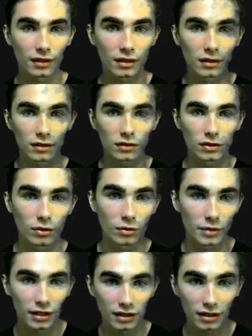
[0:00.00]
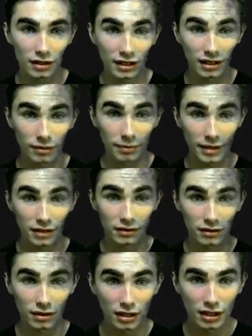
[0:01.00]
So when we click on LNbits,
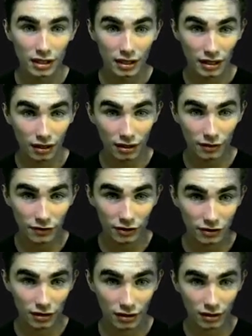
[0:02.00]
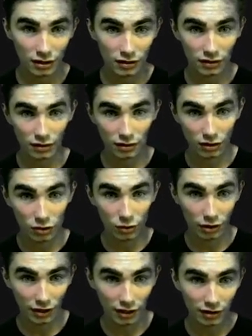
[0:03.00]
it already fills in this
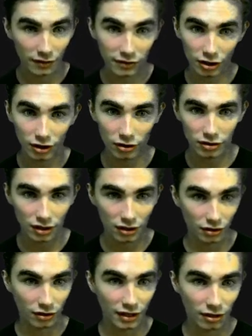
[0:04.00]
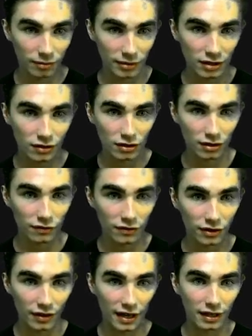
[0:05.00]
URL. If you're hosting your own LNbits, you could fill
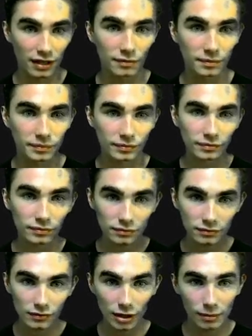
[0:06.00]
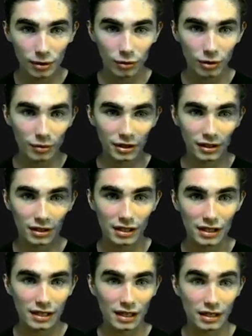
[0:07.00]
that in. But what we're going to
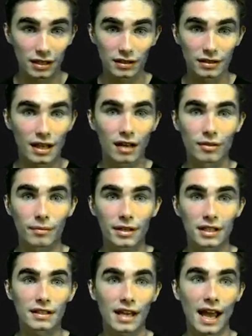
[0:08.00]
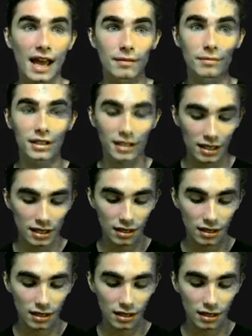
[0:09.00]
need is the LNbits admin key.